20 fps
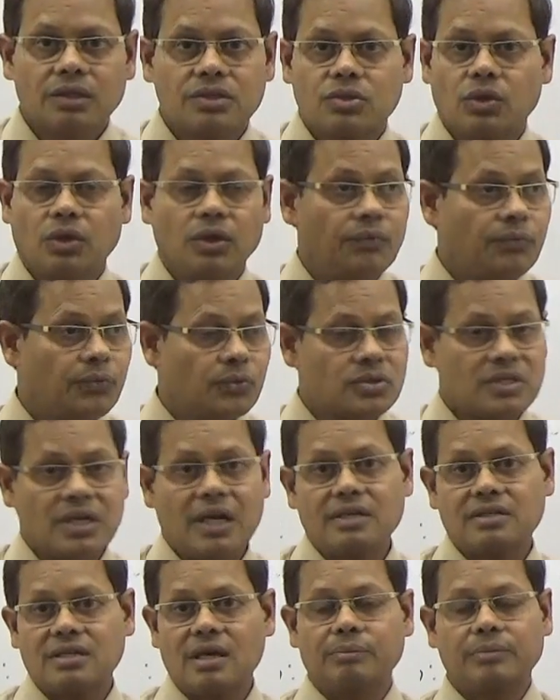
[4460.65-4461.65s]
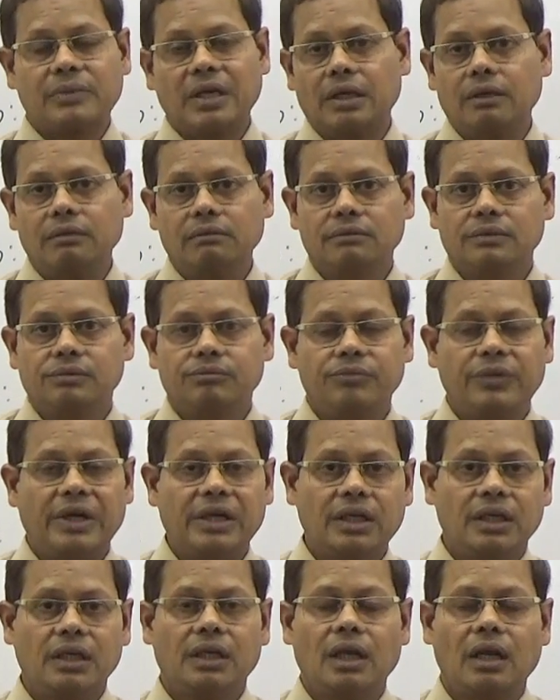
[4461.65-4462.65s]
So if you send something,
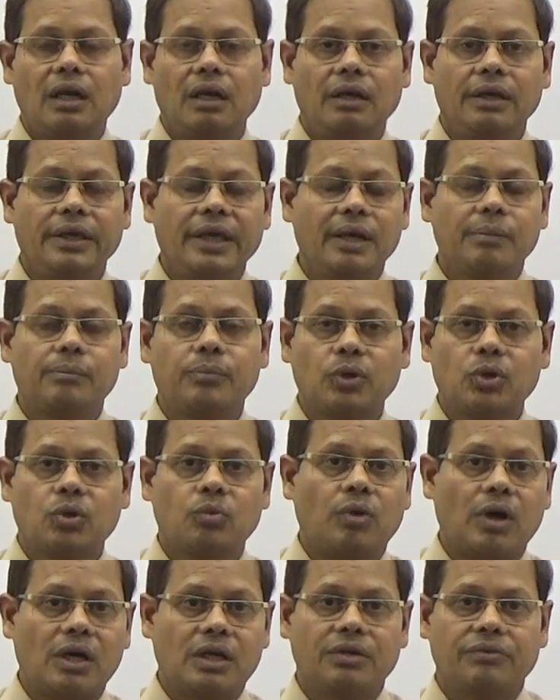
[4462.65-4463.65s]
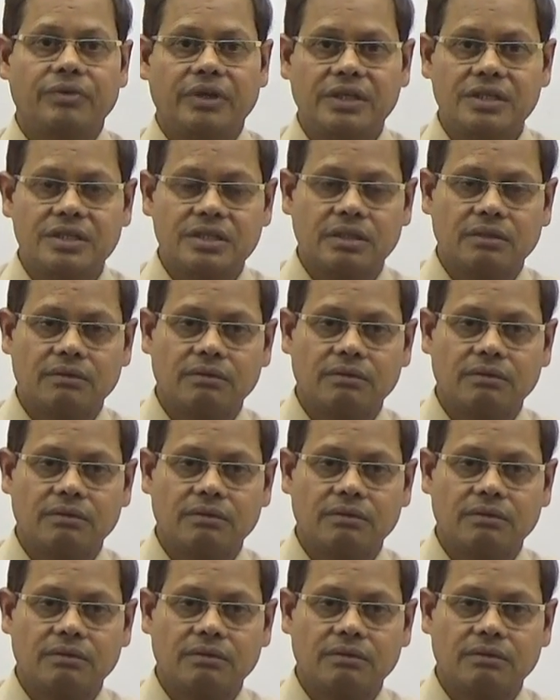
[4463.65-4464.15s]
material, input, whatever is